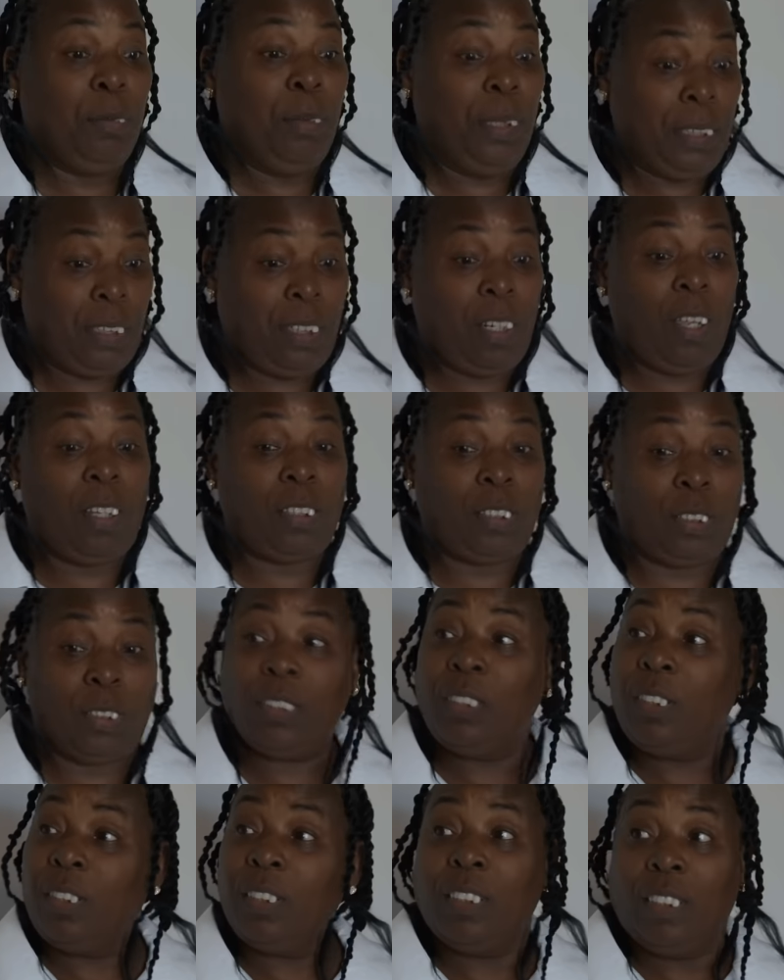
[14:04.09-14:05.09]
Much larger.
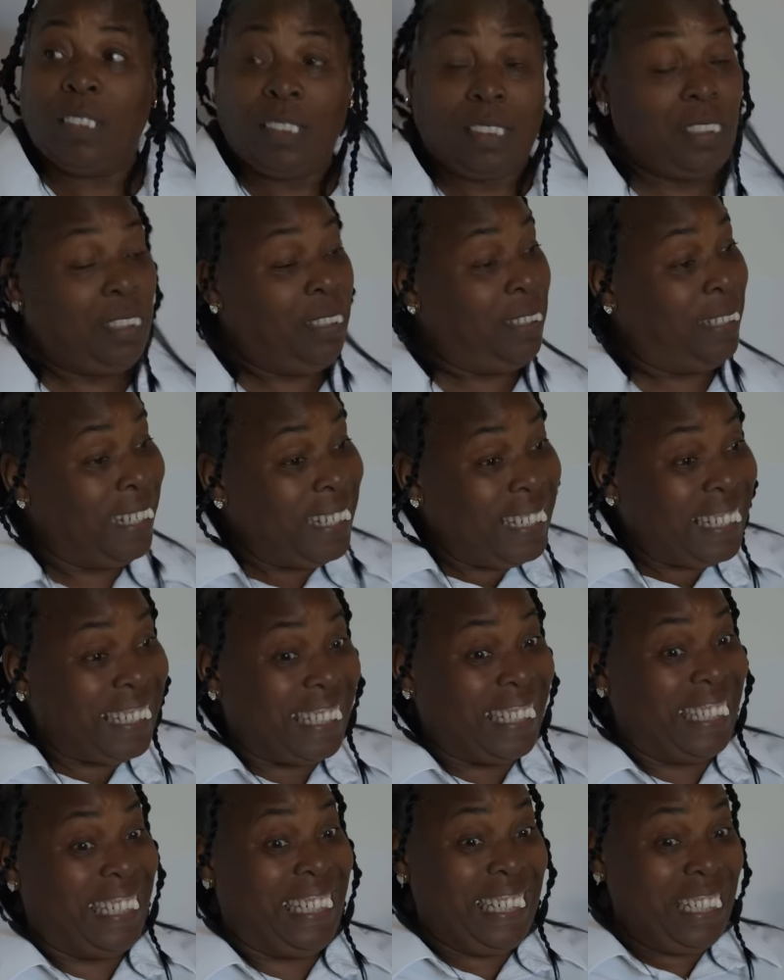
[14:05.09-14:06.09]
So
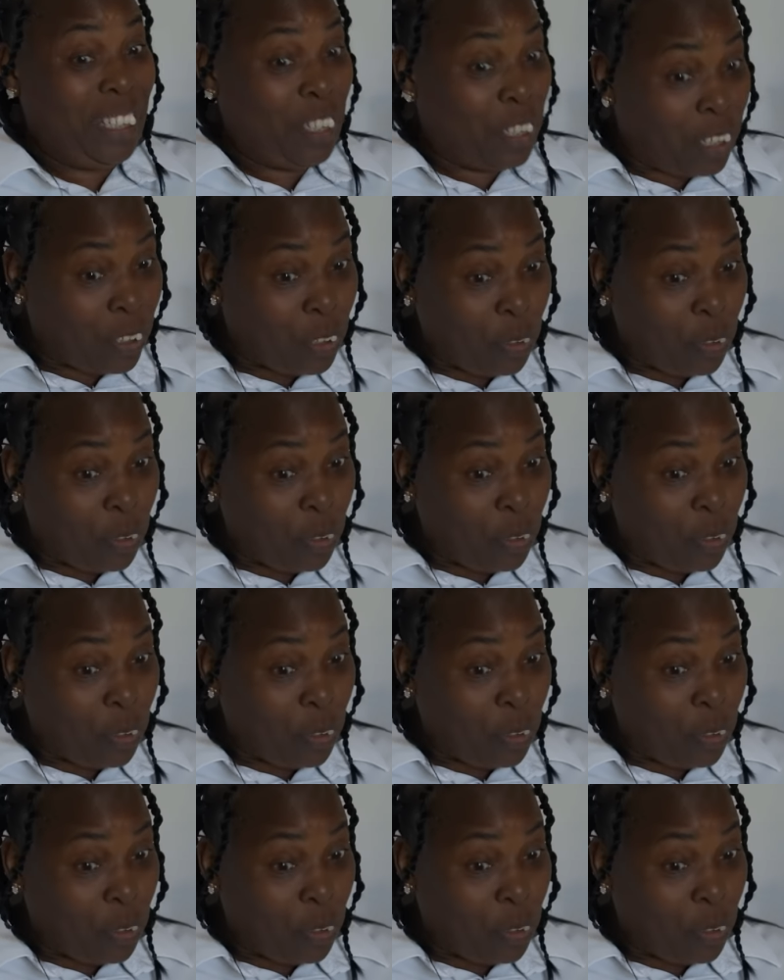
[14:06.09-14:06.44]
they're